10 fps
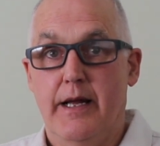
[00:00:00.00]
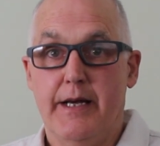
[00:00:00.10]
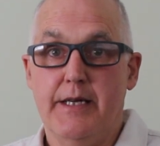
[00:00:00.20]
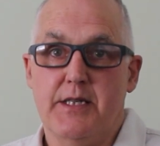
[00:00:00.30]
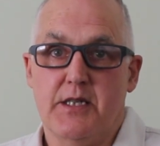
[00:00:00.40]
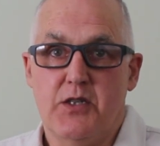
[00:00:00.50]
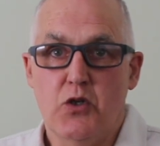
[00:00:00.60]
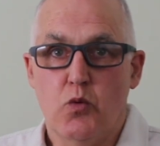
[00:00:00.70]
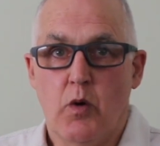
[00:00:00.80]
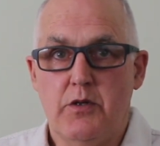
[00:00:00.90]
Easier
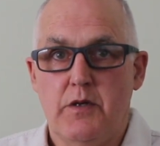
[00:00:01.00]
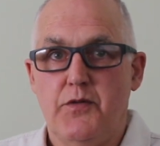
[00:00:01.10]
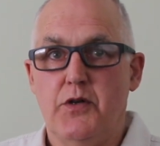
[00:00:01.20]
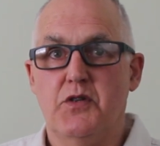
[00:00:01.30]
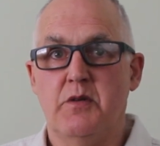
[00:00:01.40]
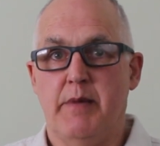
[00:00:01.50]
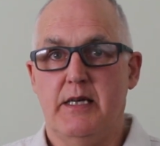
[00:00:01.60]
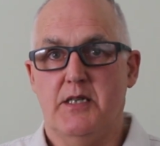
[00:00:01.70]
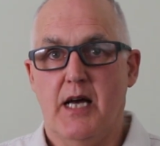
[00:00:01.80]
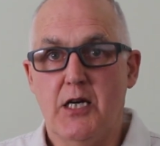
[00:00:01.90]
still, once you've used the
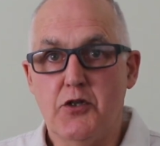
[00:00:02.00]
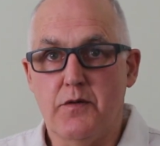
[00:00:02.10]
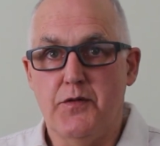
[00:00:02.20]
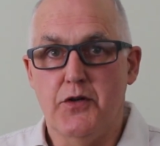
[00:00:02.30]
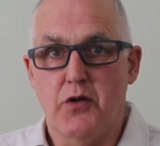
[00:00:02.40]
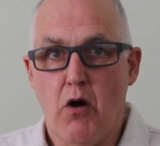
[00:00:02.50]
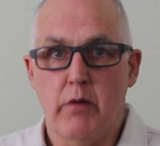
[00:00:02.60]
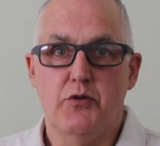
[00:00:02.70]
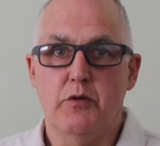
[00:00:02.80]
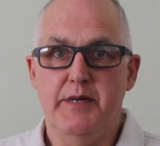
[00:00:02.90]
massage a few
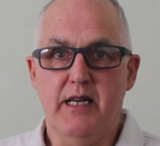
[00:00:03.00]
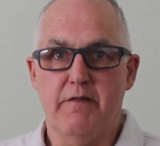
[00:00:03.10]
times, you'll be able to